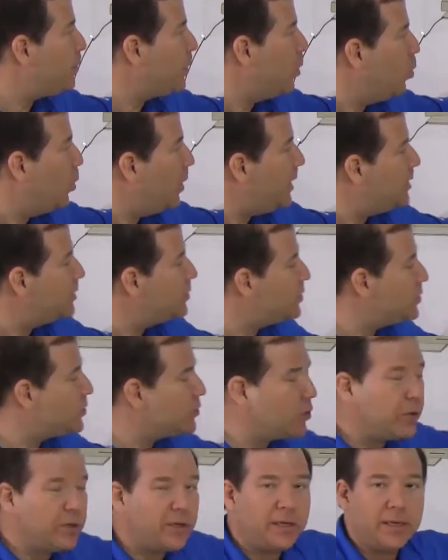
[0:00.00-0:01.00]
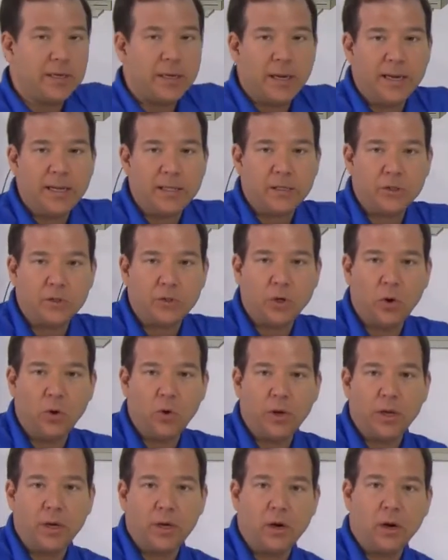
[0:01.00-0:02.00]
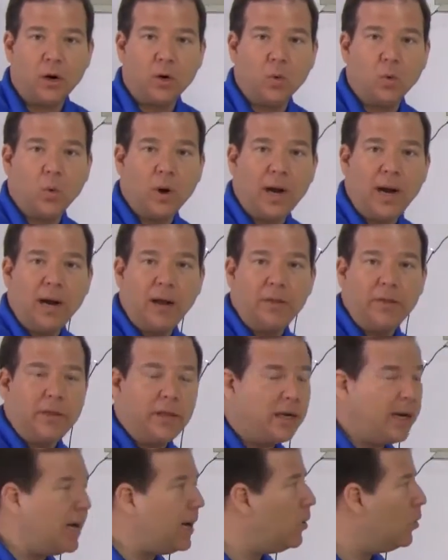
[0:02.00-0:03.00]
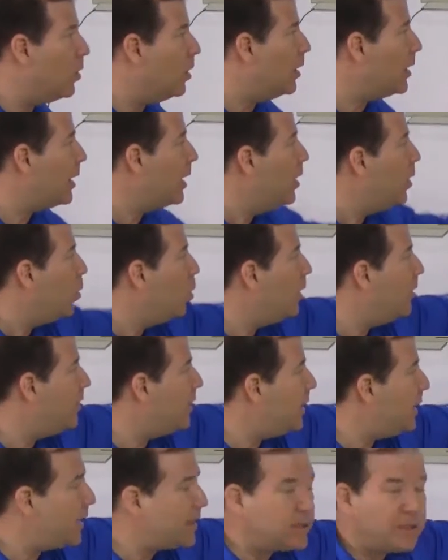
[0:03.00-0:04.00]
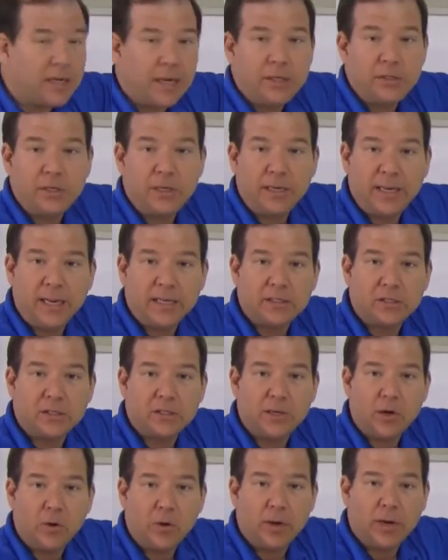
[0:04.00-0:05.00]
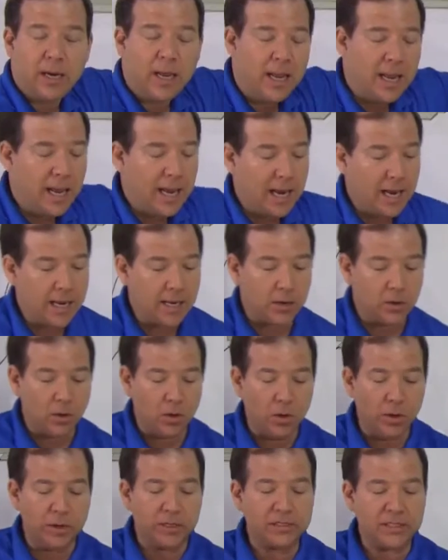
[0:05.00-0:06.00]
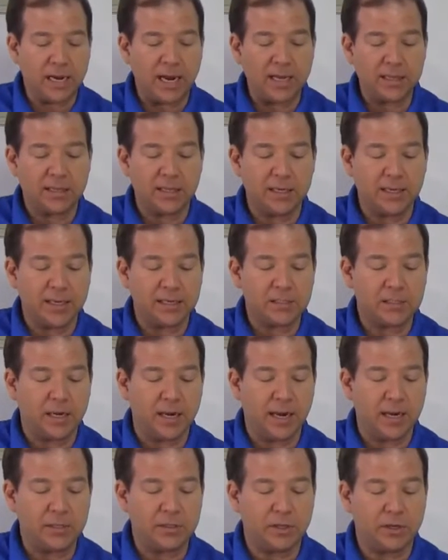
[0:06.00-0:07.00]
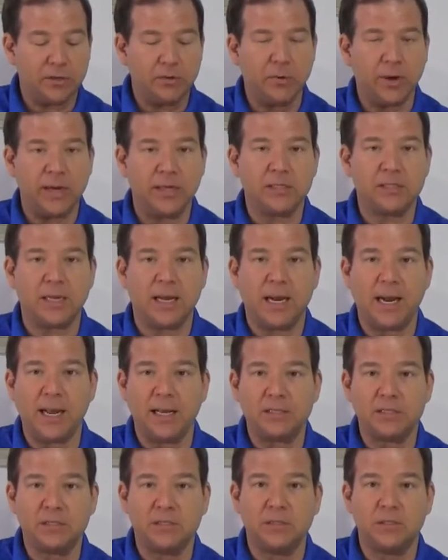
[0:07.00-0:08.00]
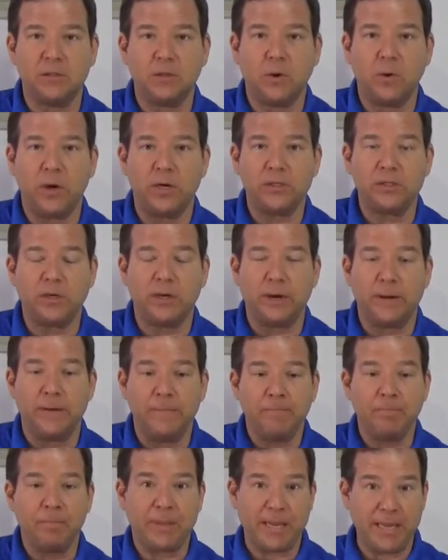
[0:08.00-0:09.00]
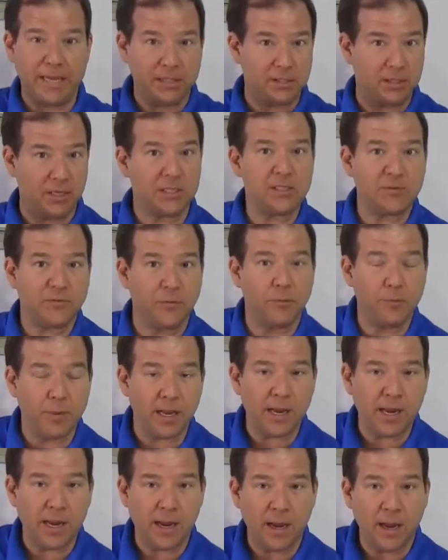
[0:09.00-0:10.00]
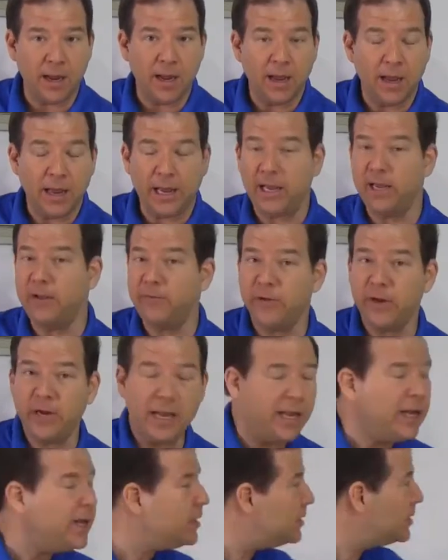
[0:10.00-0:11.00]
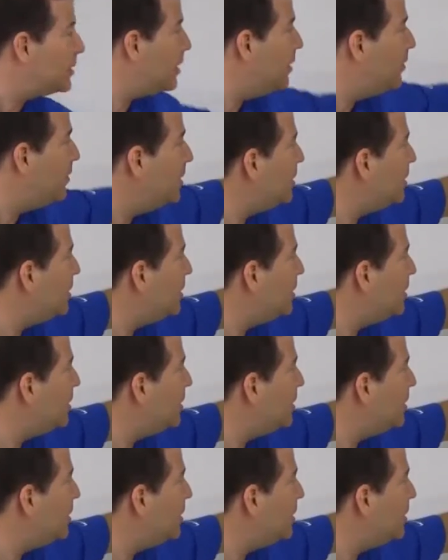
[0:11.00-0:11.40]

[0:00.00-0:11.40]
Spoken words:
we circulate the token around the network. When the next station gets the token, it looks at the destination address and asks the question, is this for me? If it is, this